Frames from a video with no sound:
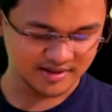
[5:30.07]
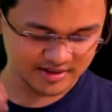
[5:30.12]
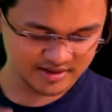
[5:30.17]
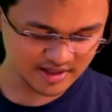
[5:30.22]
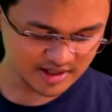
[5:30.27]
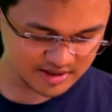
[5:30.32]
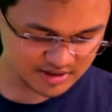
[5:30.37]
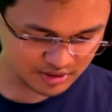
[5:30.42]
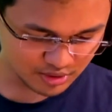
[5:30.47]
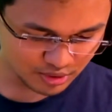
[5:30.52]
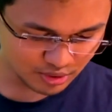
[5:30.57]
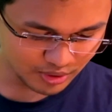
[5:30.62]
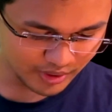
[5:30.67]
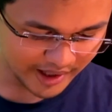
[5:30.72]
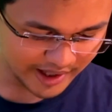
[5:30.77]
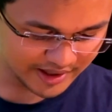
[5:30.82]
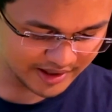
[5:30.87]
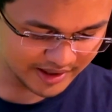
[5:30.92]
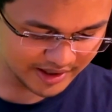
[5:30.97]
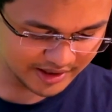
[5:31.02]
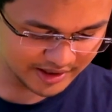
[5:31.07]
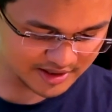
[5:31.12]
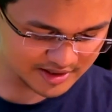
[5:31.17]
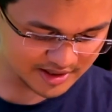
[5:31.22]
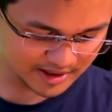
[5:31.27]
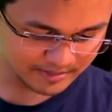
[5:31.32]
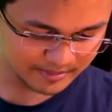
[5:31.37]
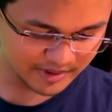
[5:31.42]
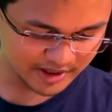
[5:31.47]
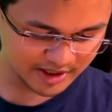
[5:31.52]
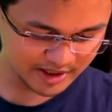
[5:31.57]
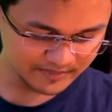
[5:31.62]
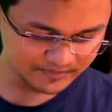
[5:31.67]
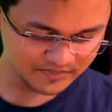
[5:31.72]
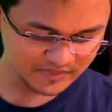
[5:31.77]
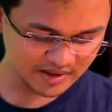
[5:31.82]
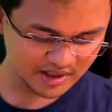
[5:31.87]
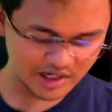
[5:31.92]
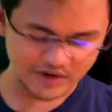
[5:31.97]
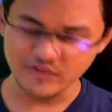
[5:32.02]
Just go and read the summary.
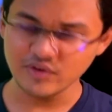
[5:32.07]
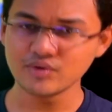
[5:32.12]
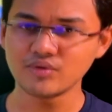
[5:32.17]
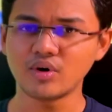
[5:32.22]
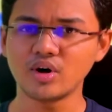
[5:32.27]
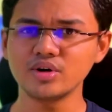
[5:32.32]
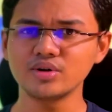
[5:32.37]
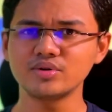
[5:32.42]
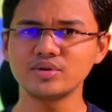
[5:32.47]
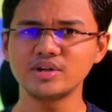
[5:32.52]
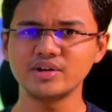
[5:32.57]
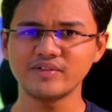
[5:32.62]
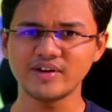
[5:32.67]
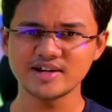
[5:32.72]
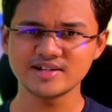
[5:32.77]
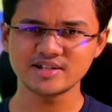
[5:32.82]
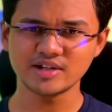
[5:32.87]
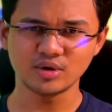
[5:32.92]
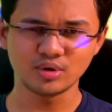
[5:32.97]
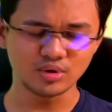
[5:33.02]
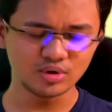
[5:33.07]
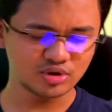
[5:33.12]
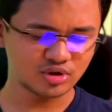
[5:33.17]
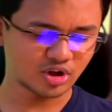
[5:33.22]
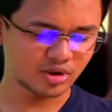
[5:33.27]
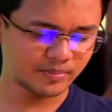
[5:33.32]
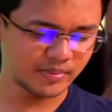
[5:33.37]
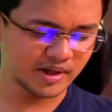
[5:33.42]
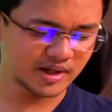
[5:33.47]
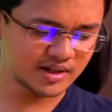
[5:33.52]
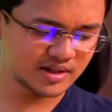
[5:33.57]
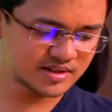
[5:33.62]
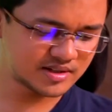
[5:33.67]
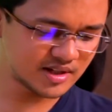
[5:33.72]
If you want to revise the whole topic,